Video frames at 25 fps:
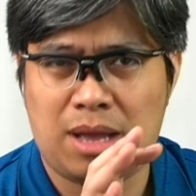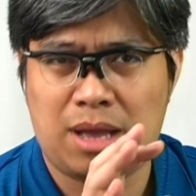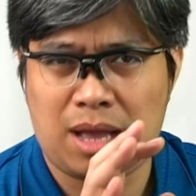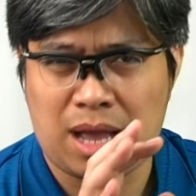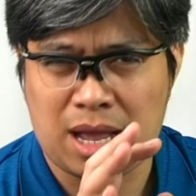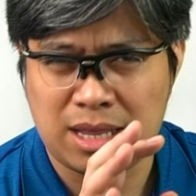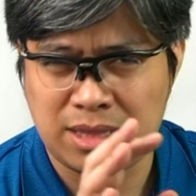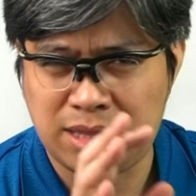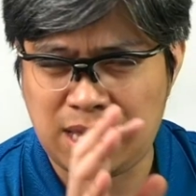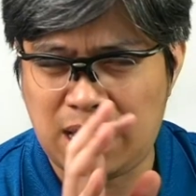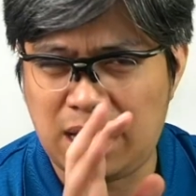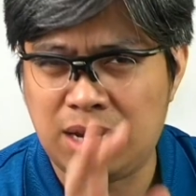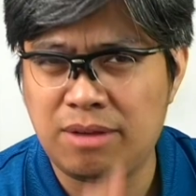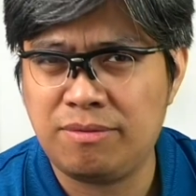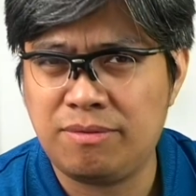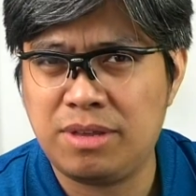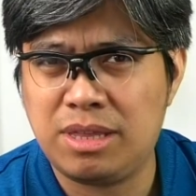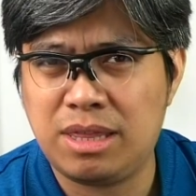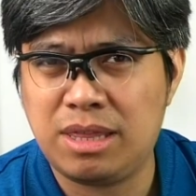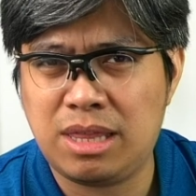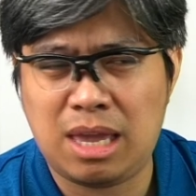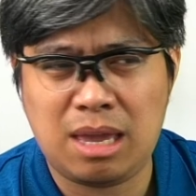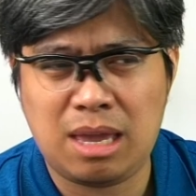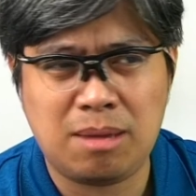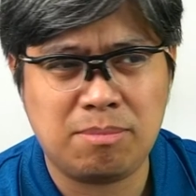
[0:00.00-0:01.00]
at the end of the
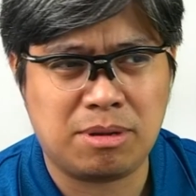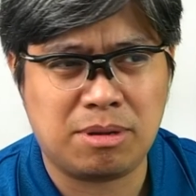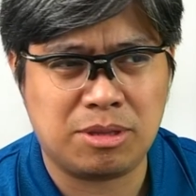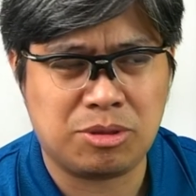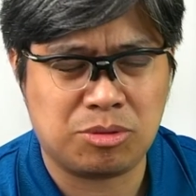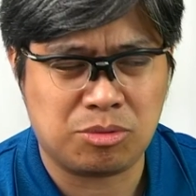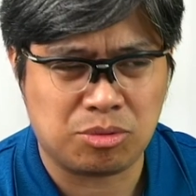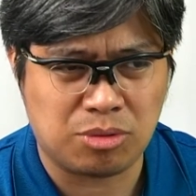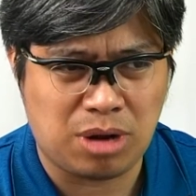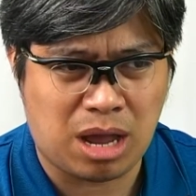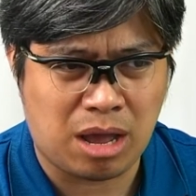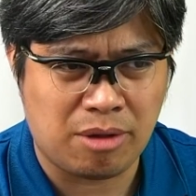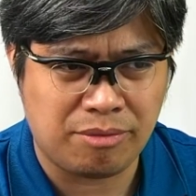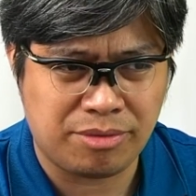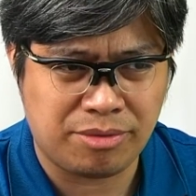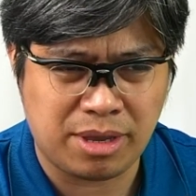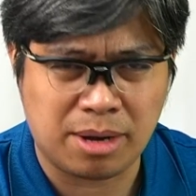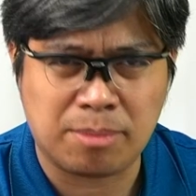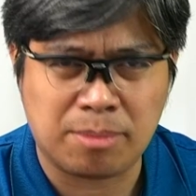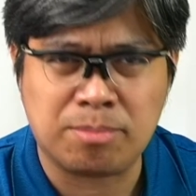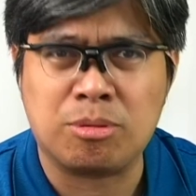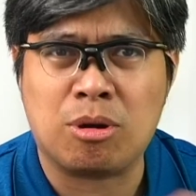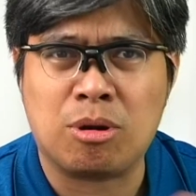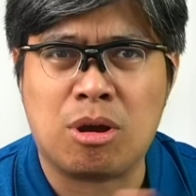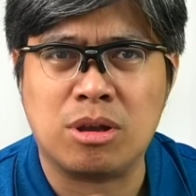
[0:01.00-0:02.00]
day, but throughout their
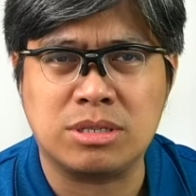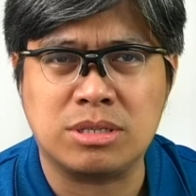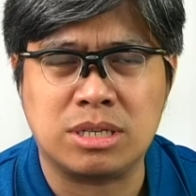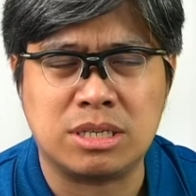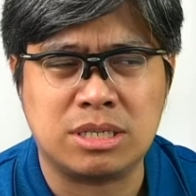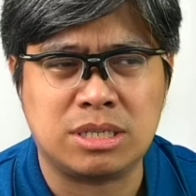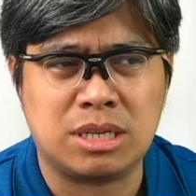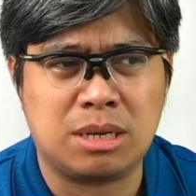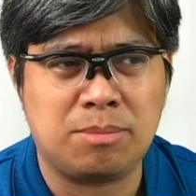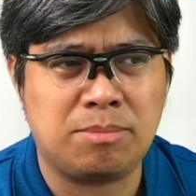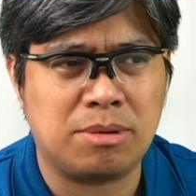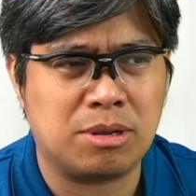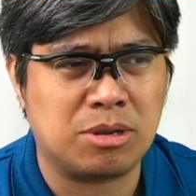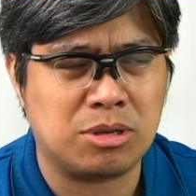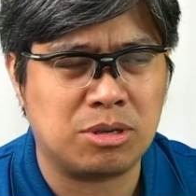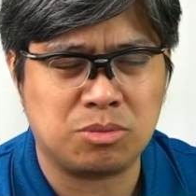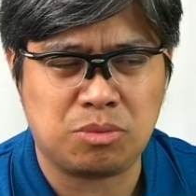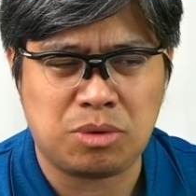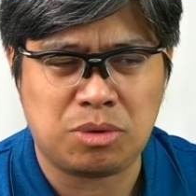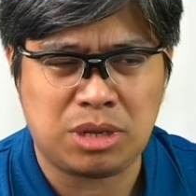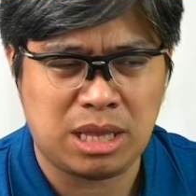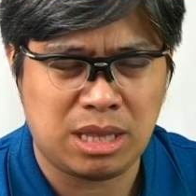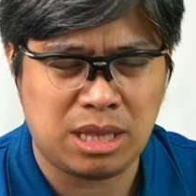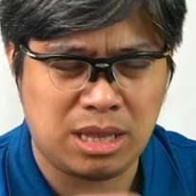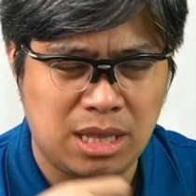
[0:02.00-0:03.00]
process here, because we
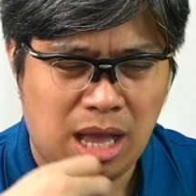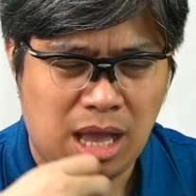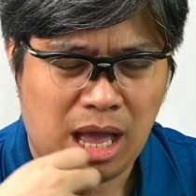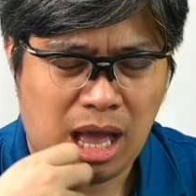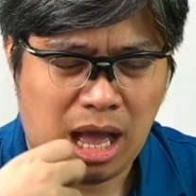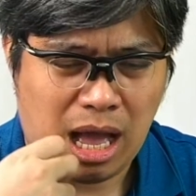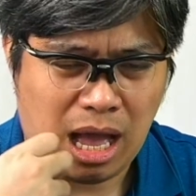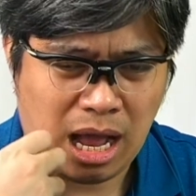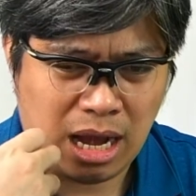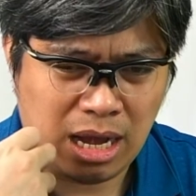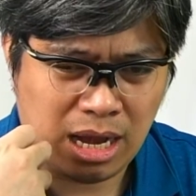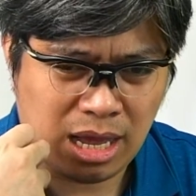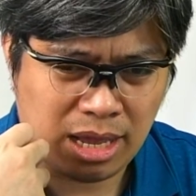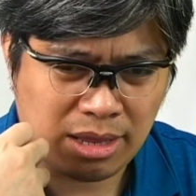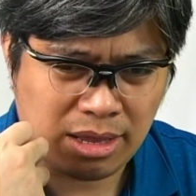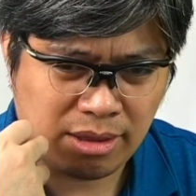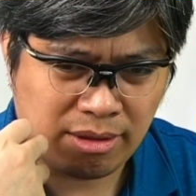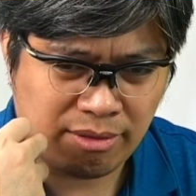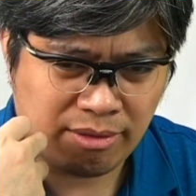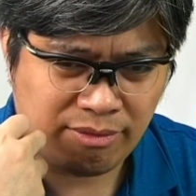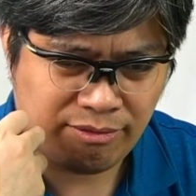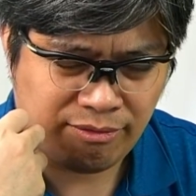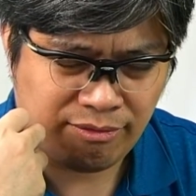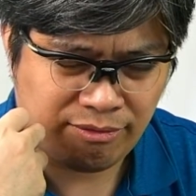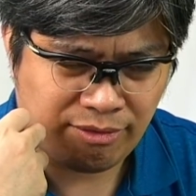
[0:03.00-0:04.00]
need a lot
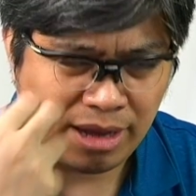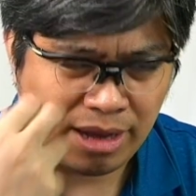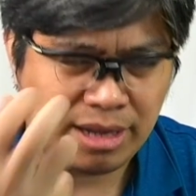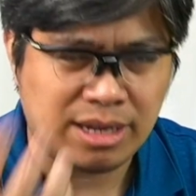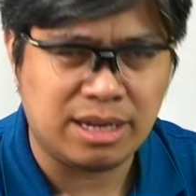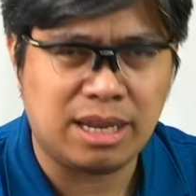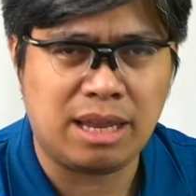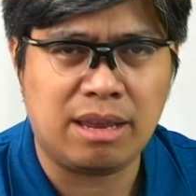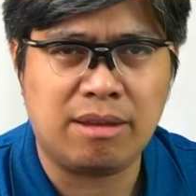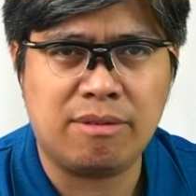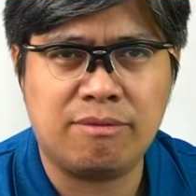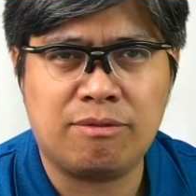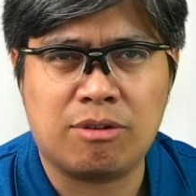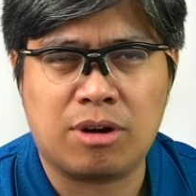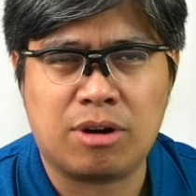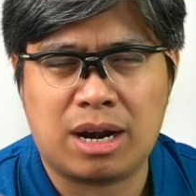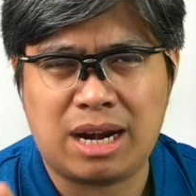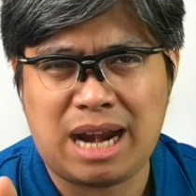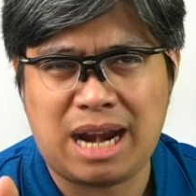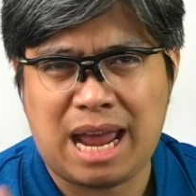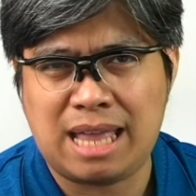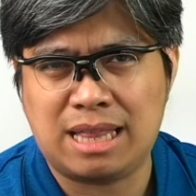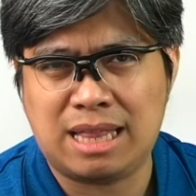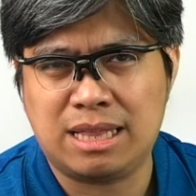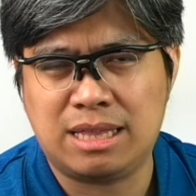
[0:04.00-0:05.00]
of funding for our
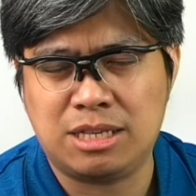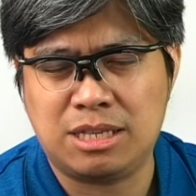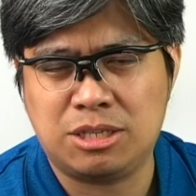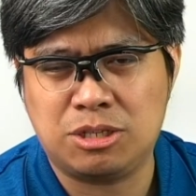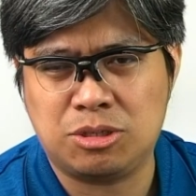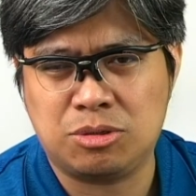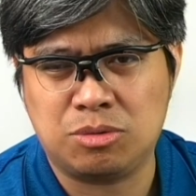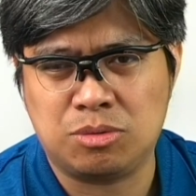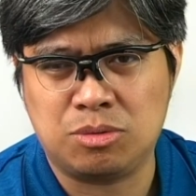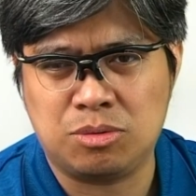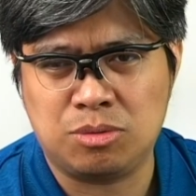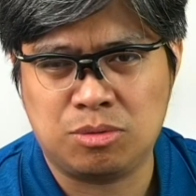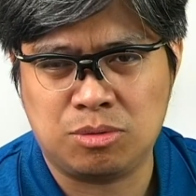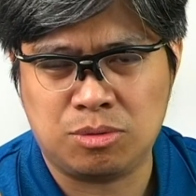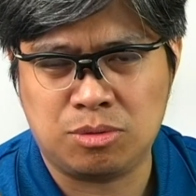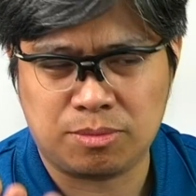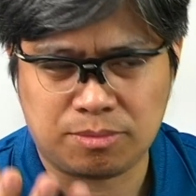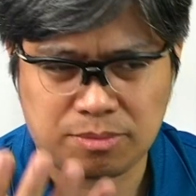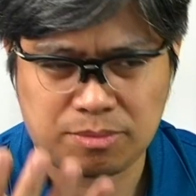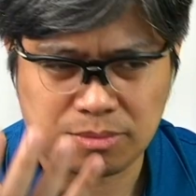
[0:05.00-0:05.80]
athletes to